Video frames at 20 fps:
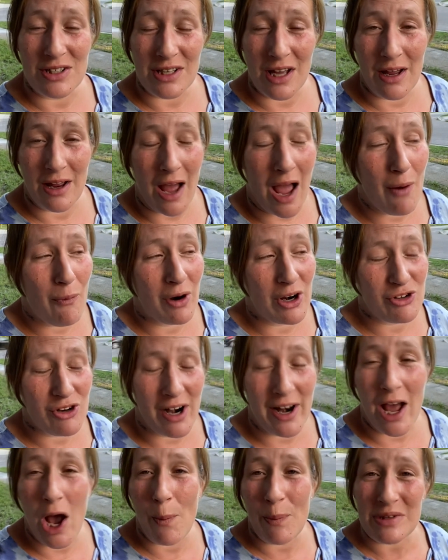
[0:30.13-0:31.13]
I want to try
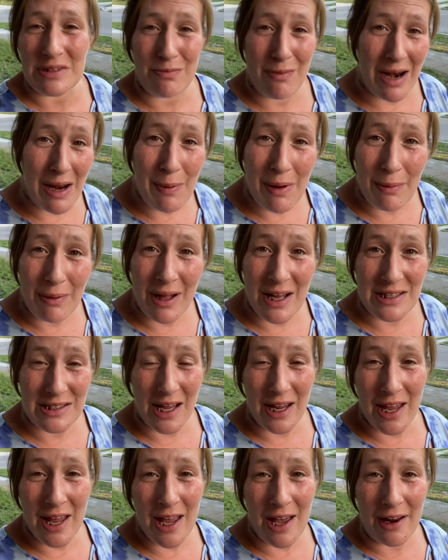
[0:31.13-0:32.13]
to help as many people as I
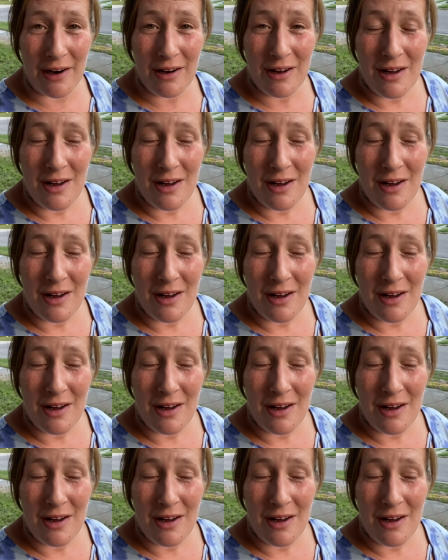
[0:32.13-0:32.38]
can.